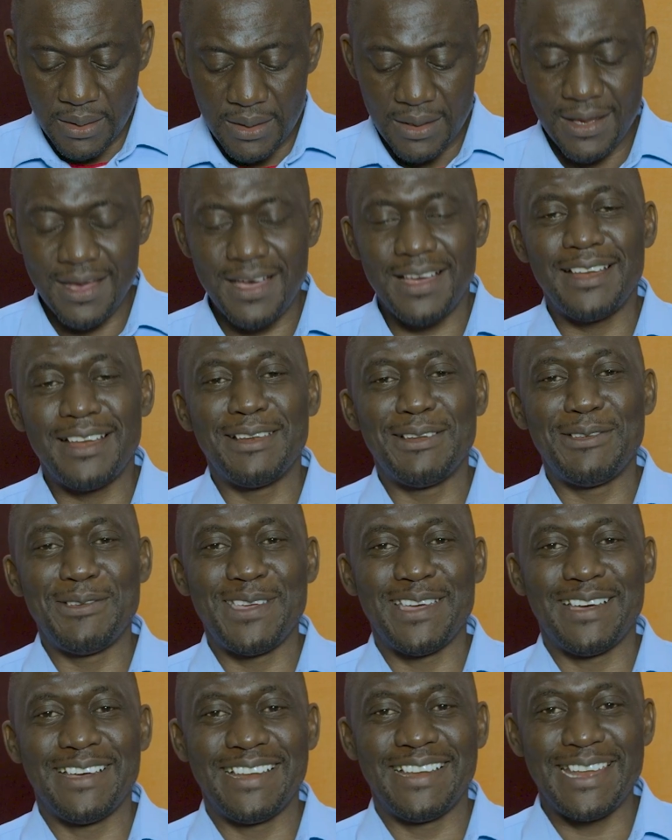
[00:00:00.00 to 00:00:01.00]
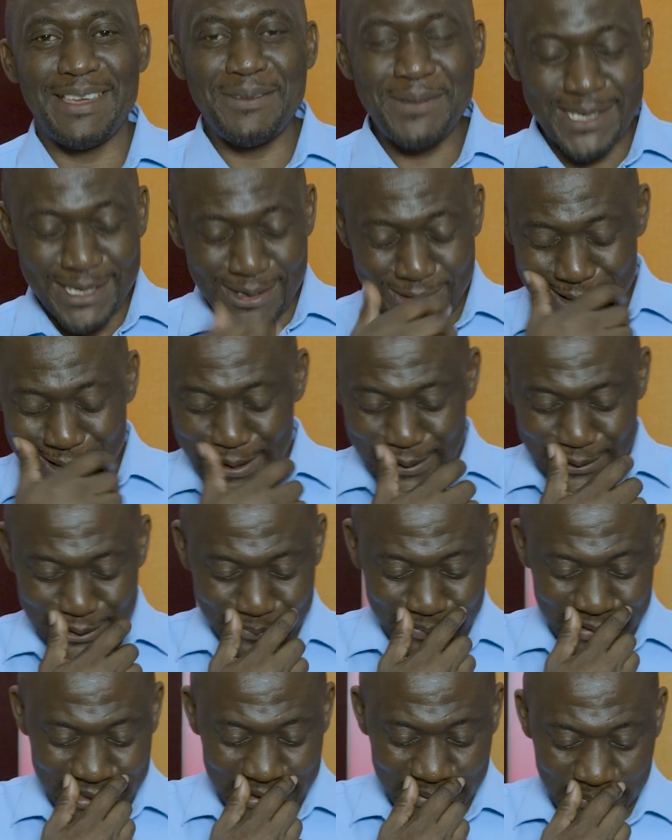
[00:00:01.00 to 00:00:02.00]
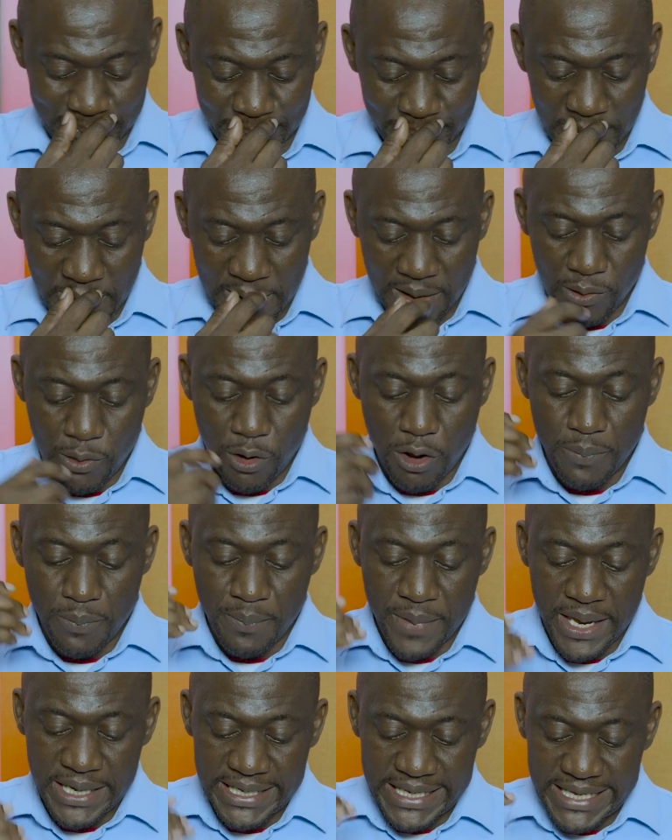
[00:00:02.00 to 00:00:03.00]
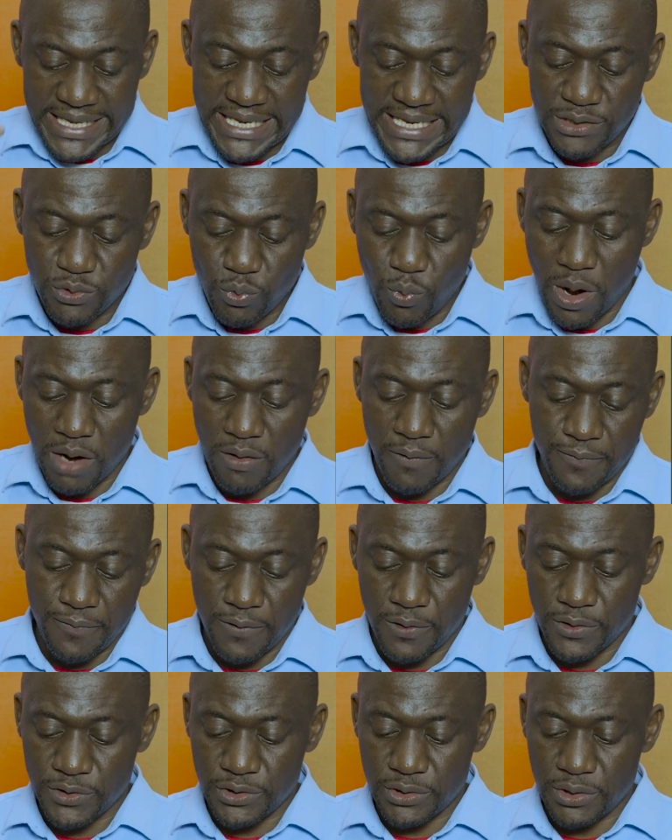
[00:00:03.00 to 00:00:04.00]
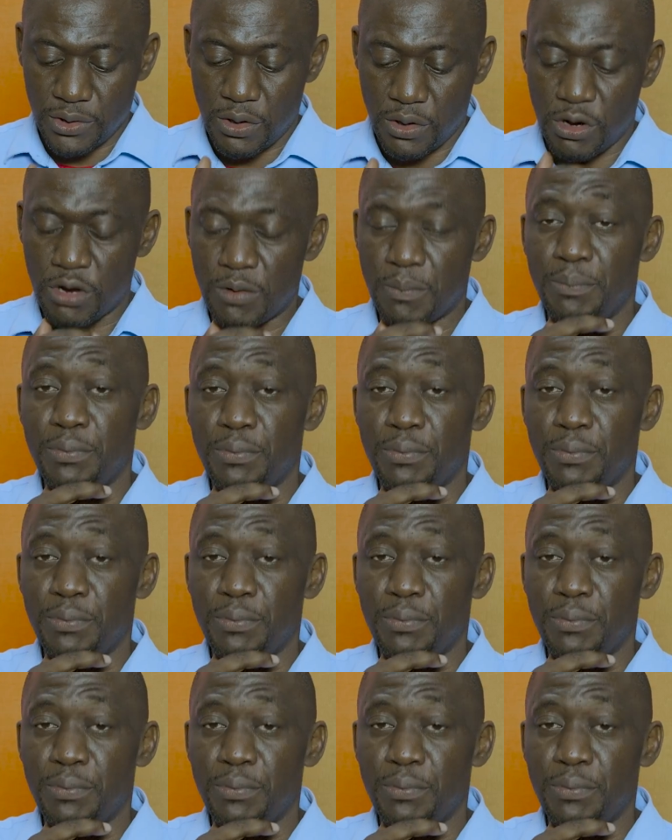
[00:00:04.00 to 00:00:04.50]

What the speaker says: Hallelujah. Let me tell you guys something. God made each one of us on